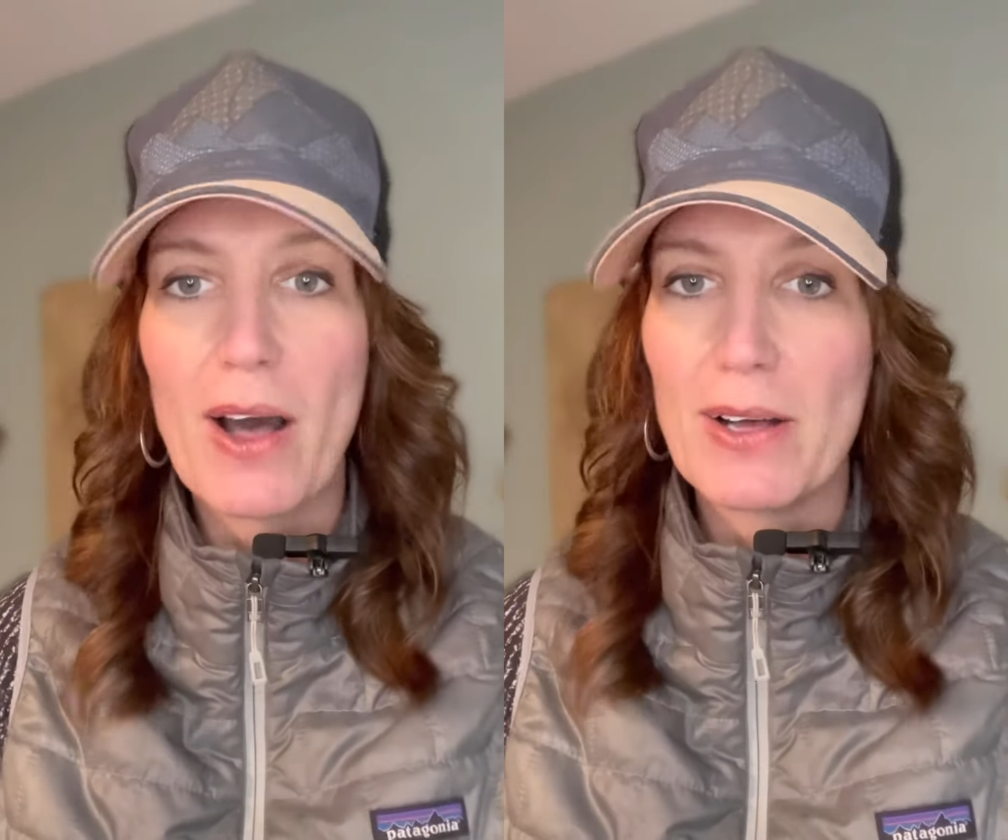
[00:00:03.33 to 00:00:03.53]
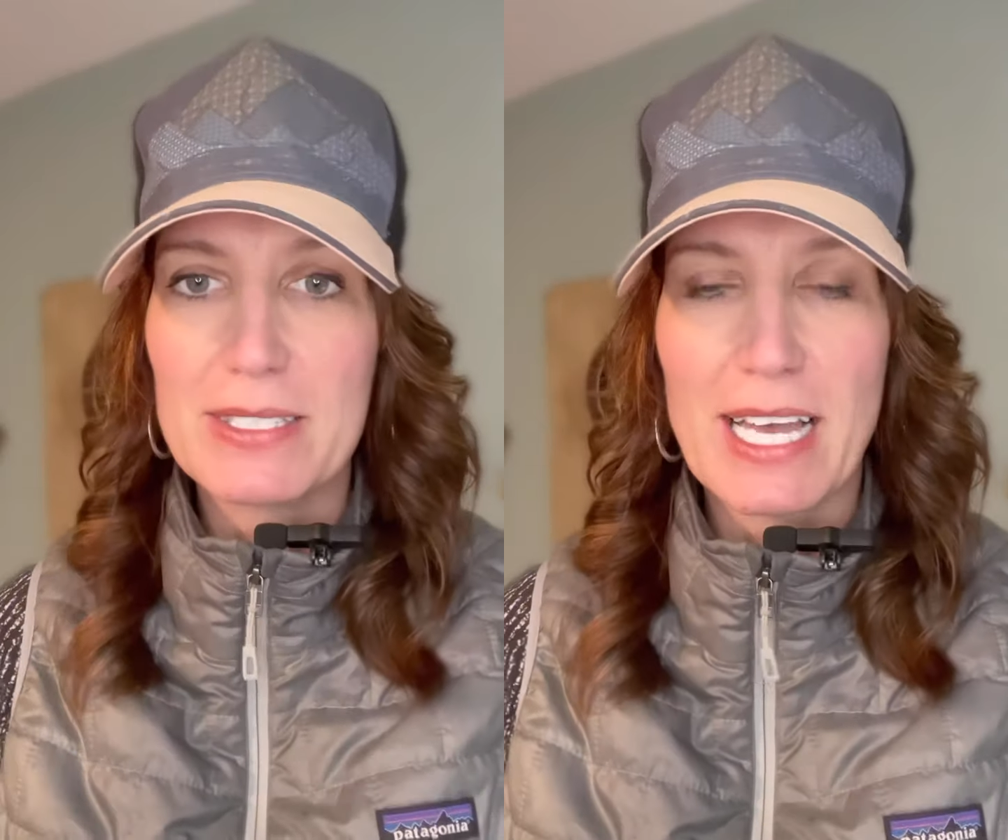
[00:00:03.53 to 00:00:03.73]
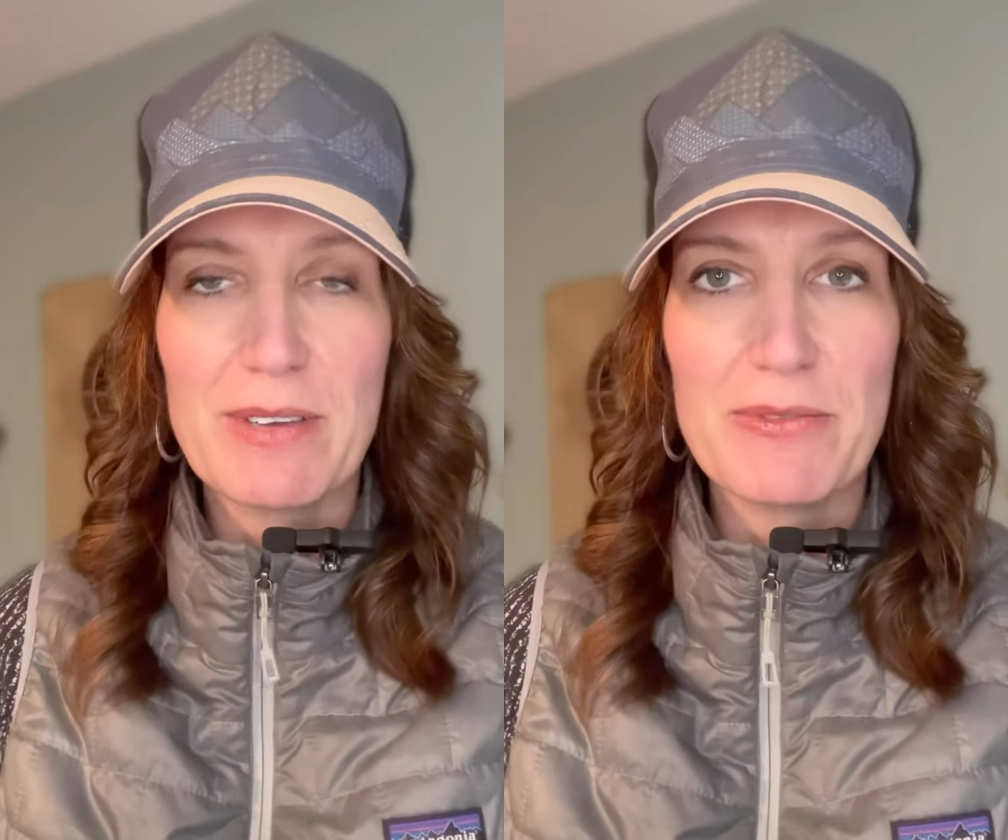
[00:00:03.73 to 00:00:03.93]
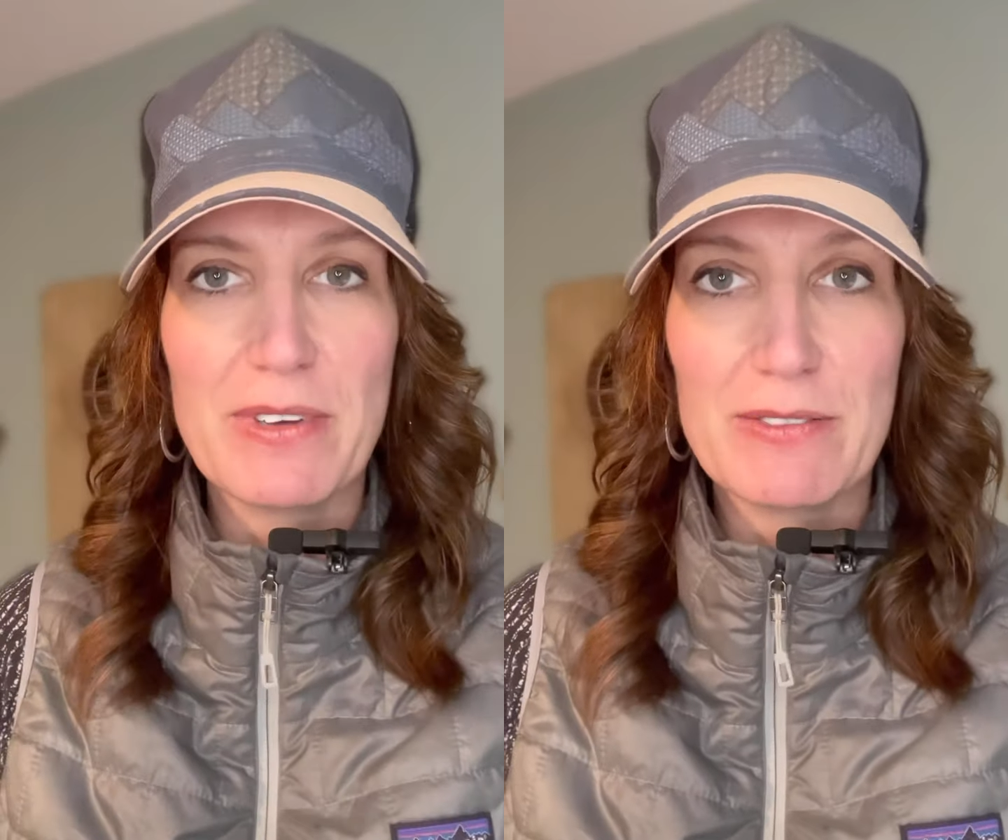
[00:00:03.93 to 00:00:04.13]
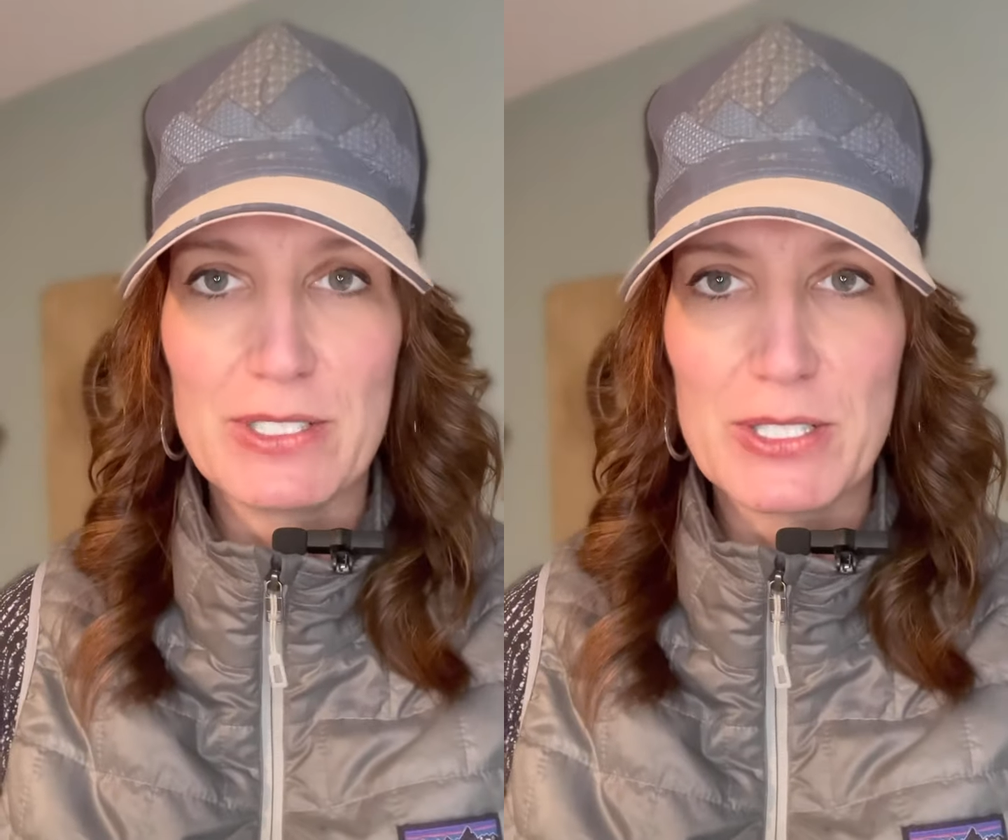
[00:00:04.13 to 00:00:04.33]
all-time
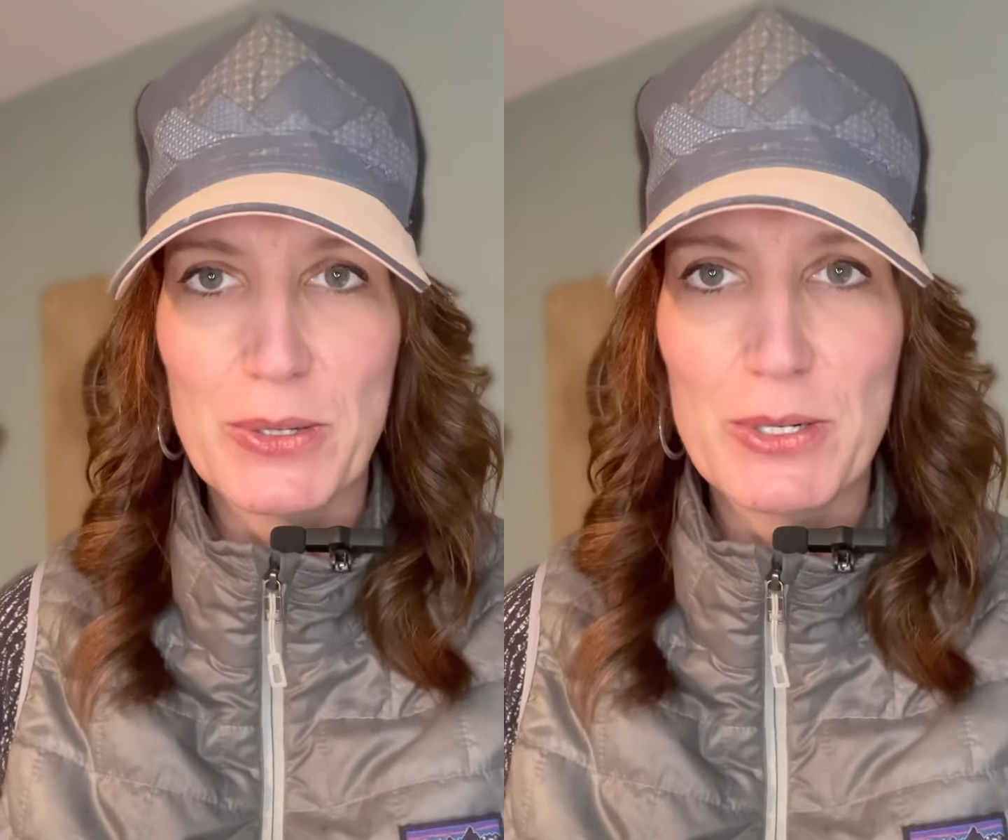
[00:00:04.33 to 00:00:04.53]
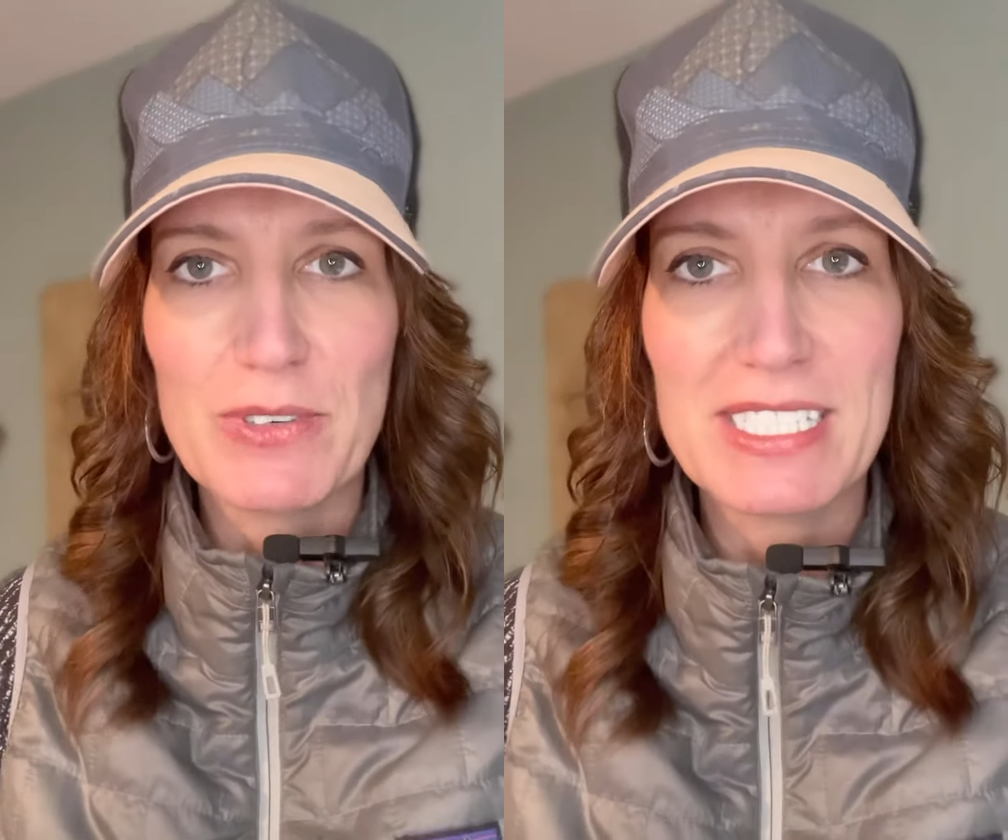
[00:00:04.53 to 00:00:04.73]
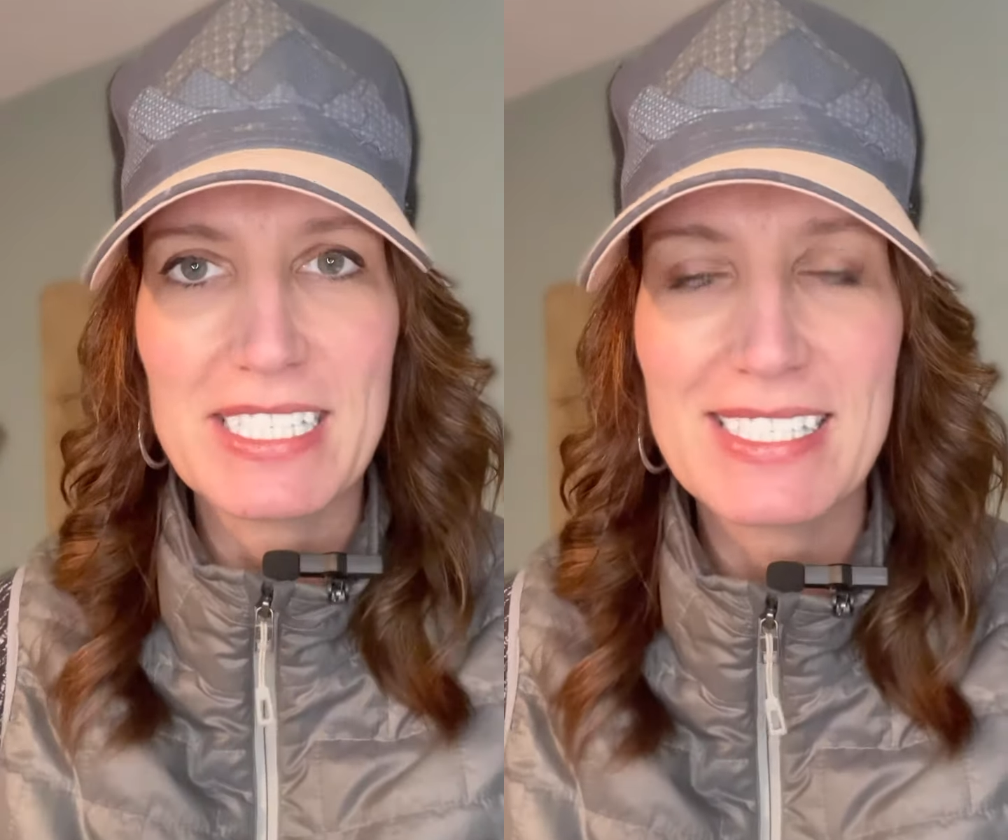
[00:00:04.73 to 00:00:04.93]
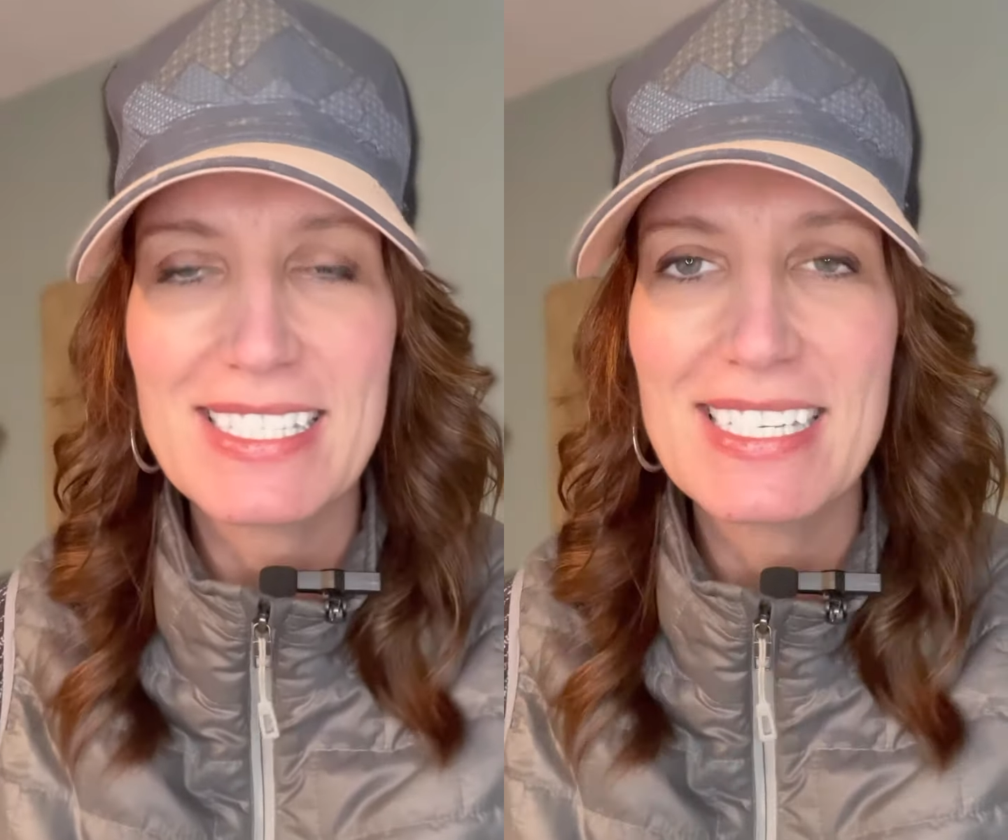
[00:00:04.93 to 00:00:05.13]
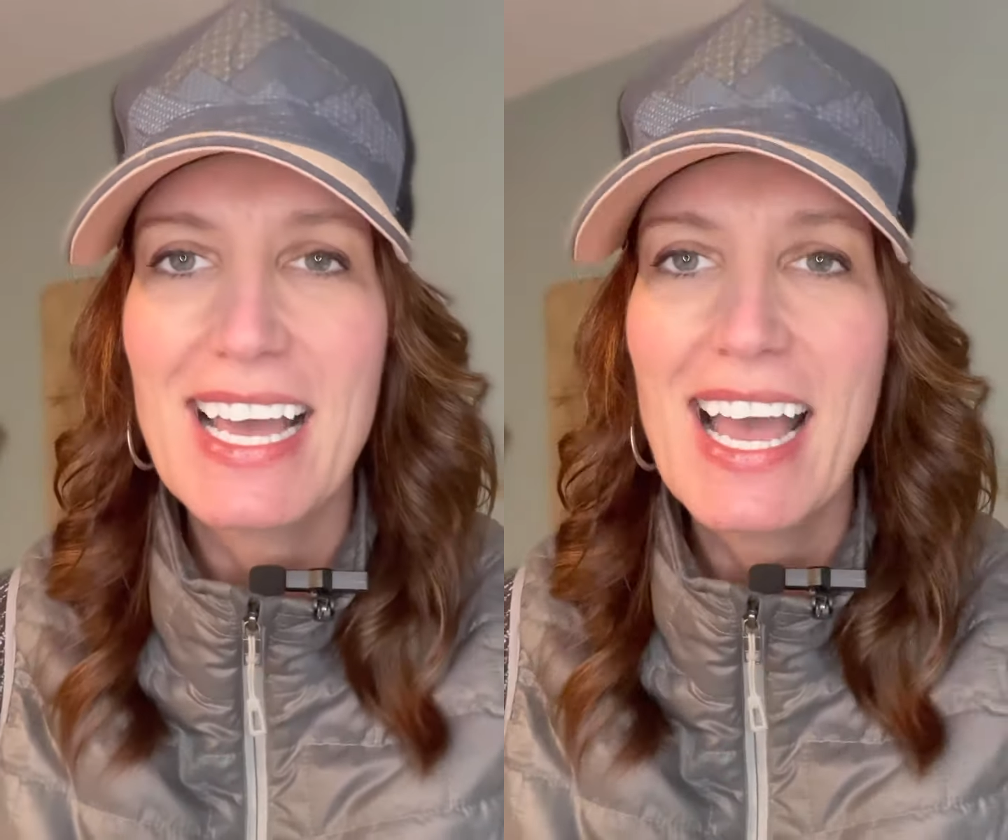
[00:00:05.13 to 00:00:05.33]
favorite donor visits.